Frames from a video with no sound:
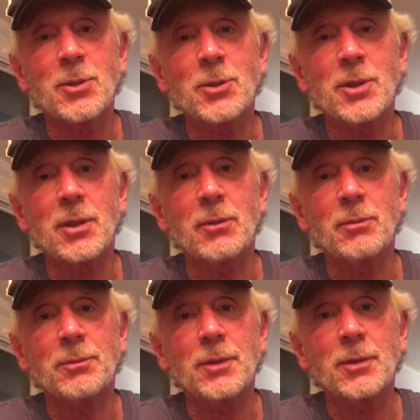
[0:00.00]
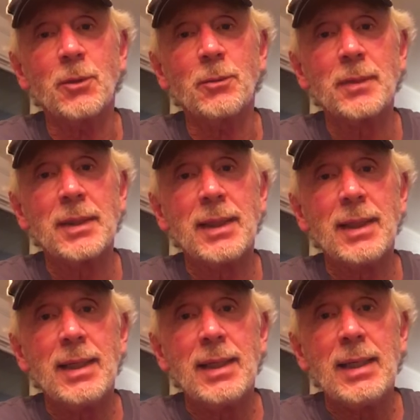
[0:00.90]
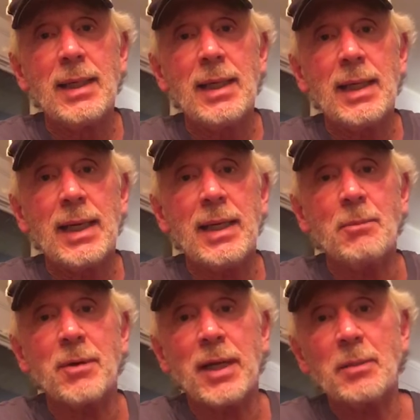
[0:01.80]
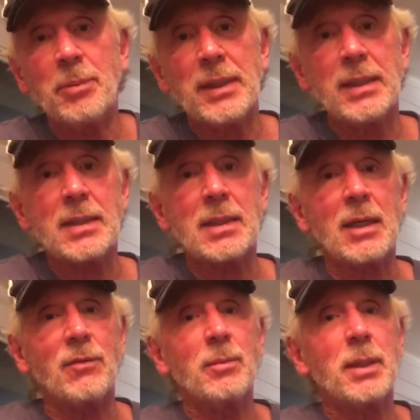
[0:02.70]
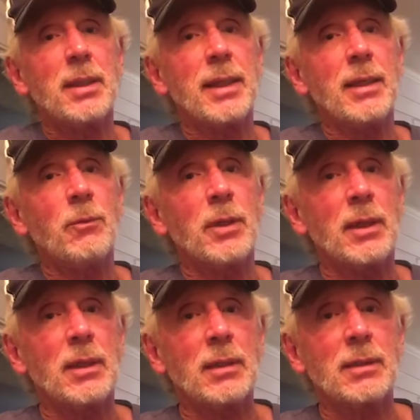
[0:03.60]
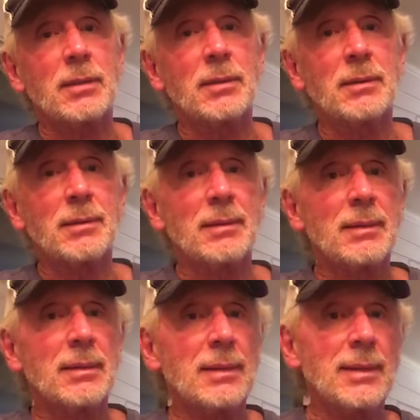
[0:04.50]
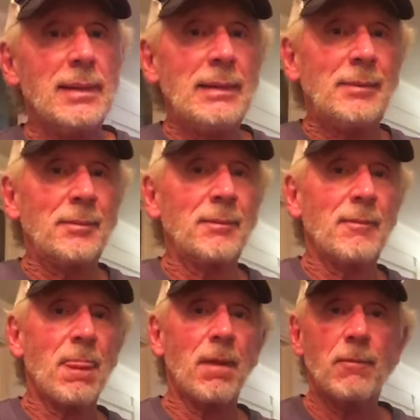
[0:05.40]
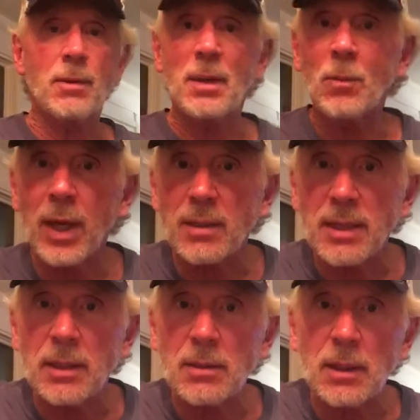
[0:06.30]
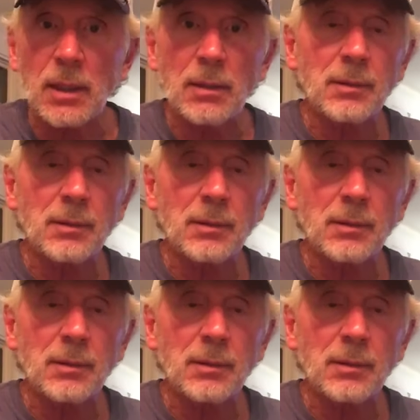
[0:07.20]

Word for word: her soul. So I keep trying to put this off. I better get with it because mm, remember what I said, Julia.